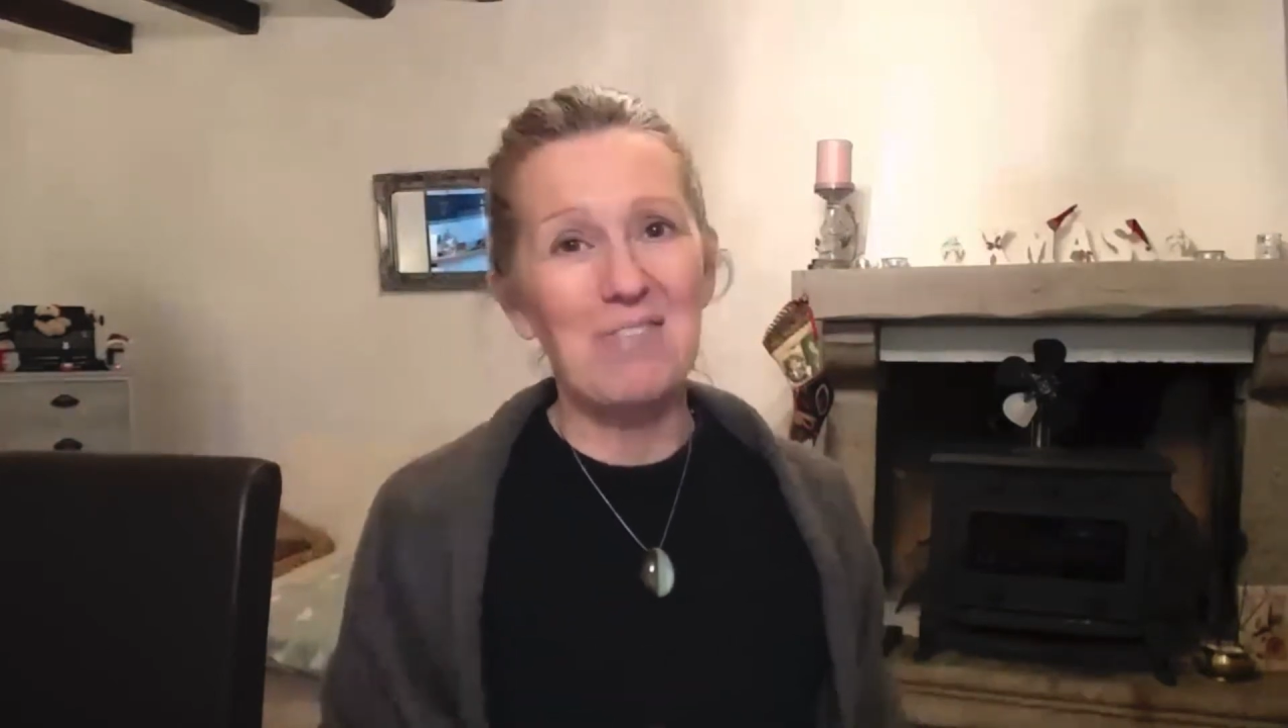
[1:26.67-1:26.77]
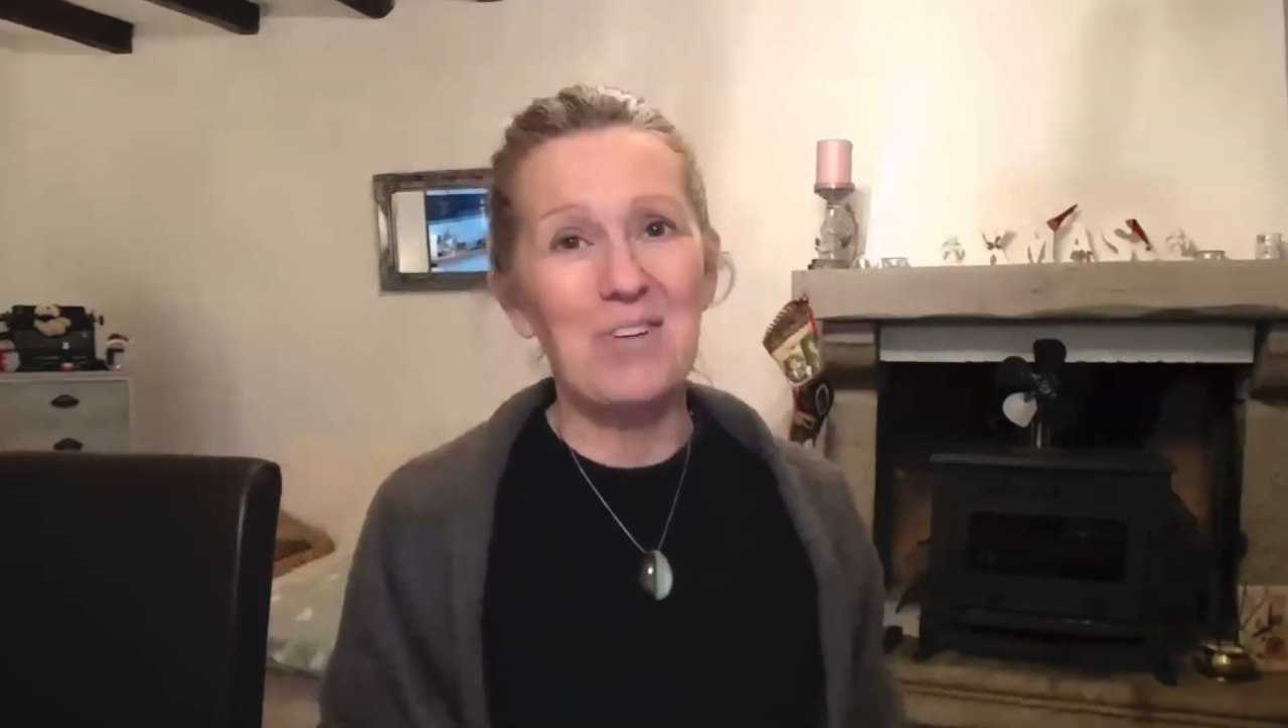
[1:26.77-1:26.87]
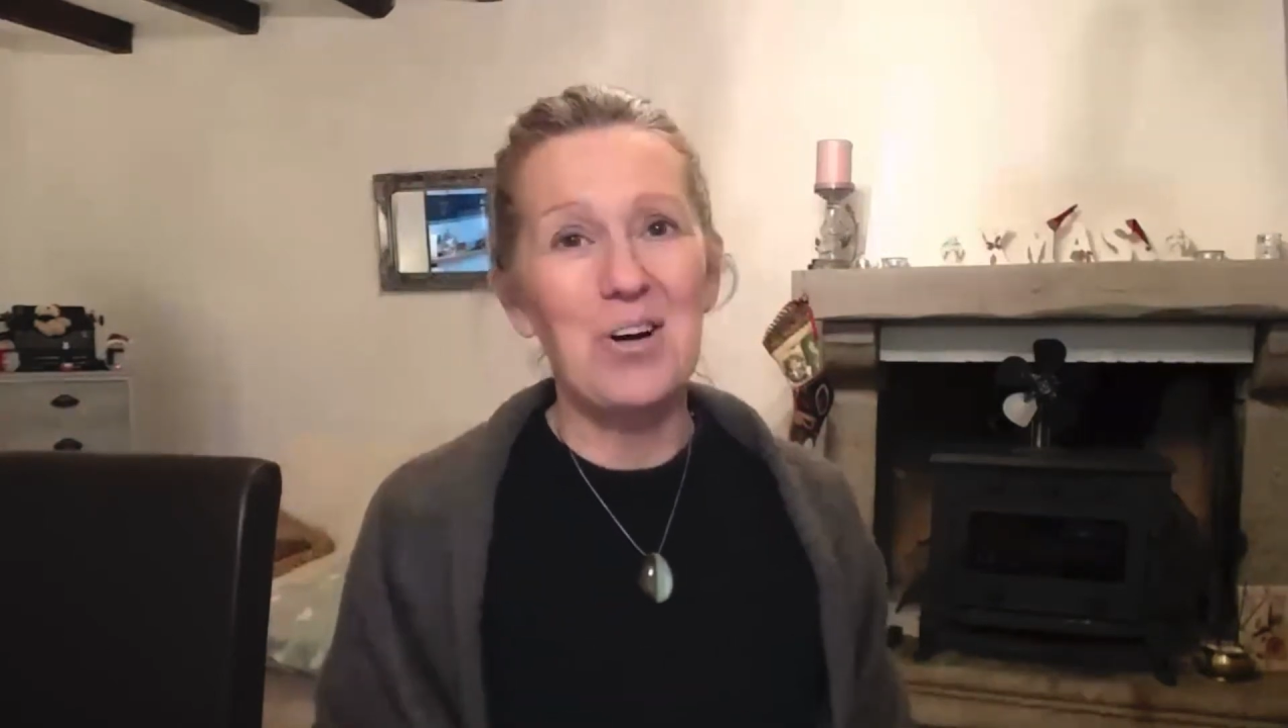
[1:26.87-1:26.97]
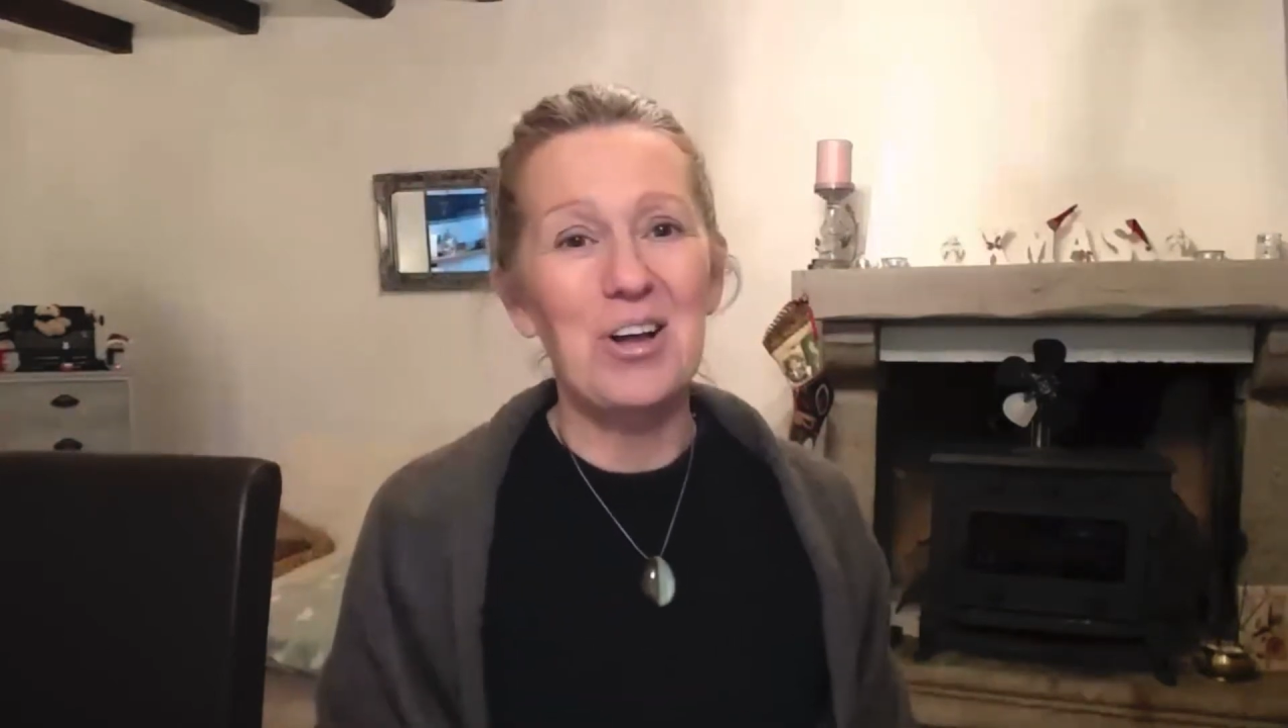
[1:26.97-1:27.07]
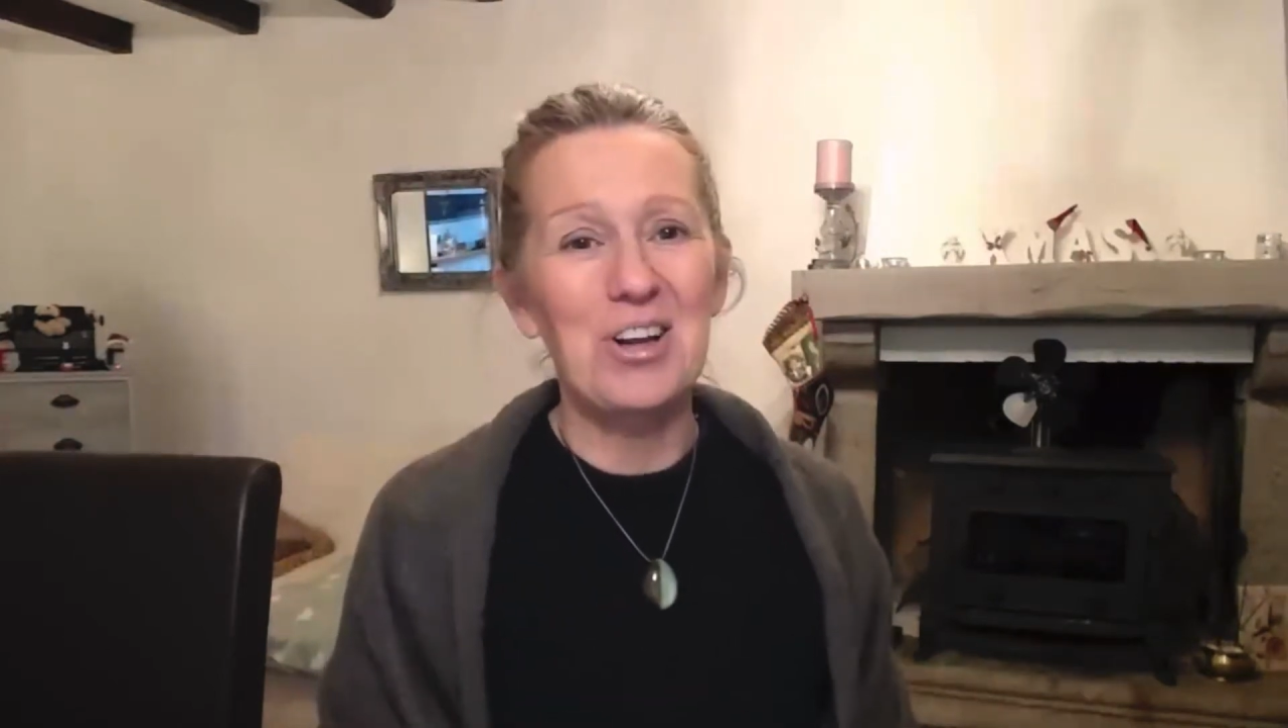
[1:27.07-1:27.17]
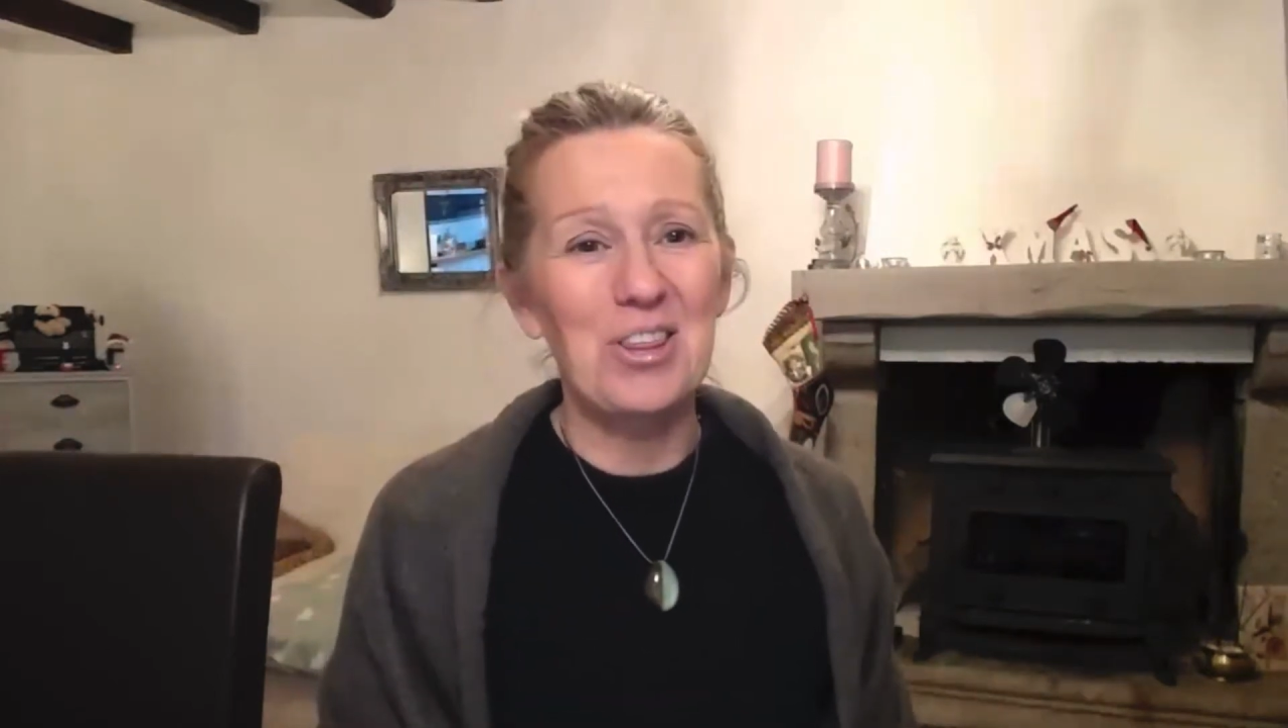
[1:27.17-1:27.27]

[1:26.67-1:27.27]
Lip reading: another